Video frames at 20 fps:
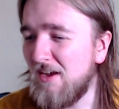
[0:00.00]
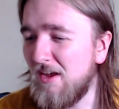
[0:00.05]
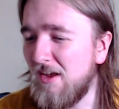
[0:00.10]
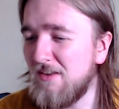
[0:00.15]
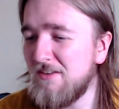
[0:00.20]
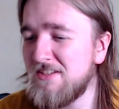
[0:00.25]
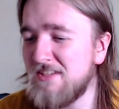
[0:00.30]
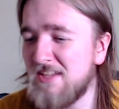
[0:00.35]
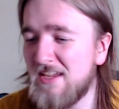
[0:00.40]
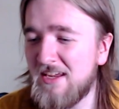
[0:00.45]

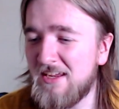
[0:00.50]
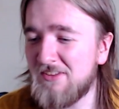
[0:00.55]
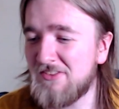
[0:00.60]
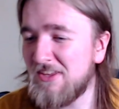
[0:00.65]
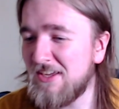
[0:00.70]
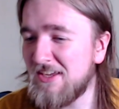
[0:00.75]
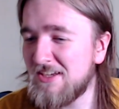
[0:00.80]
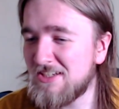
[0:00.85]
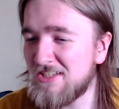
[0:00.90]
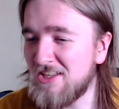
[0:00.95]
saying
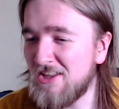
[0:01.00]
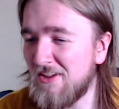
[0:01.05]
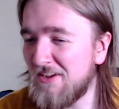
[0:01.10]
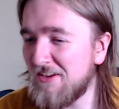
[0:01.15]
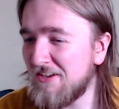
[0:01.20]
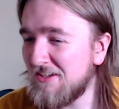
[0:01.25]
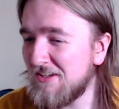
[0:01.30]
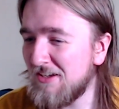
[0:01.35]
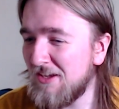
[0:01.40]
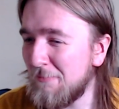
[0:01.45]
things
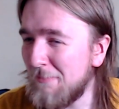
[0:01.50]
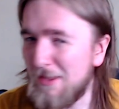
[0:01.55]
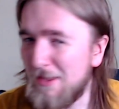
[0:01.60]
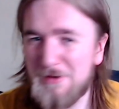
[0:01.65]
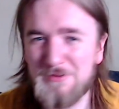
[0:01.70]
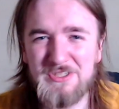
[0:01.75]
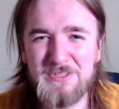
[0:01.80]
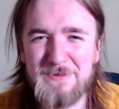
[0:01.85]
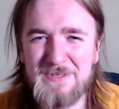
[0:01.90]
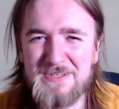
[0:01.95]
like
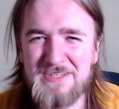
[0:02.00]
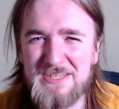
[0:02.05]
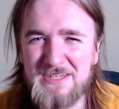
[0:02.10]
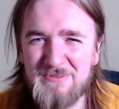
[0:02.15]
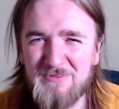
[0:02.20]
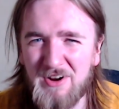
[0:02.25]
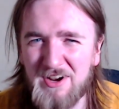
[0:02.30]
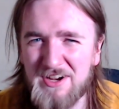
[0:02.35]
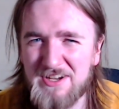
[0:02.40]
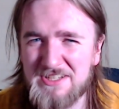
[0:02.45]
LGBT
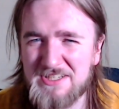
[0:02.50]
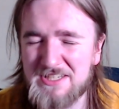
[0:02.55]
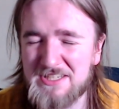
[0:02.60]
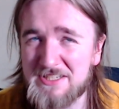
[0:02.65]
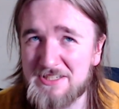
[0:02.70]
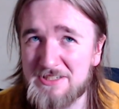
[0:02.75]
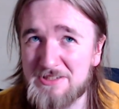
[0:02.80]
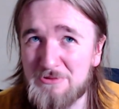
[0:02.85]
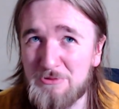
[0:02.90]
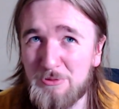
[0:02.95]

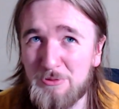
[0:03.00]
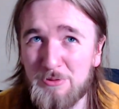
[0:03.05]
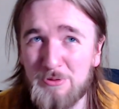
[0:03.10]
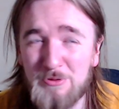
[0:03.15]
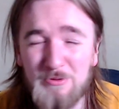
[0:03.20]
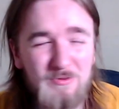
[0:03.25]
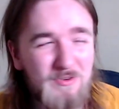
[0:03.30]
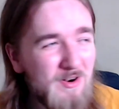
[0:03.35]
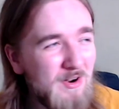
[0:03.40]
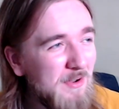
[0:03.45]
rights
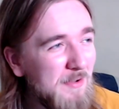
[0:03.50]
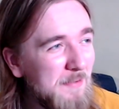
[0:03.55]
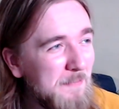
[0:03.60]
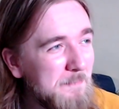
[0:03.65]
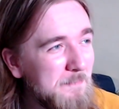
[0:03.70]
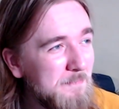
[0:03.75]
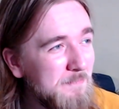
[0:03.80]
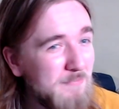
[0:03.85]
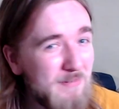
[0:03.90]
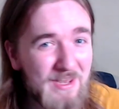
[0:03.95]
or
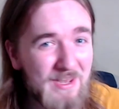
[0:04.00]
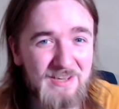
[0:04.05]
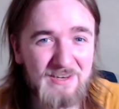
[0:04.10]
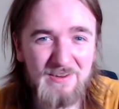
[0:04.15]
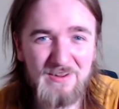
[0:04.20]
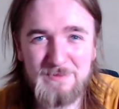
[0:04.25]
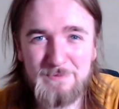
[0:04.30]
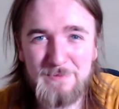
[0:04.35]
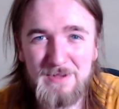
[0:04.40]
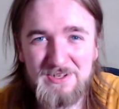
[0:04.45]
Black
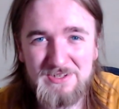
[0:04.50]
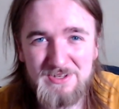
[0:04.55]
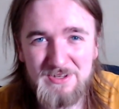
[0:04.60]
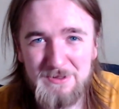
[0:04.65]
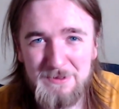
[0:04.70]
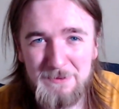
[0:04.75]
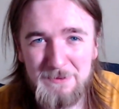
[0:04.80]
Lives Matter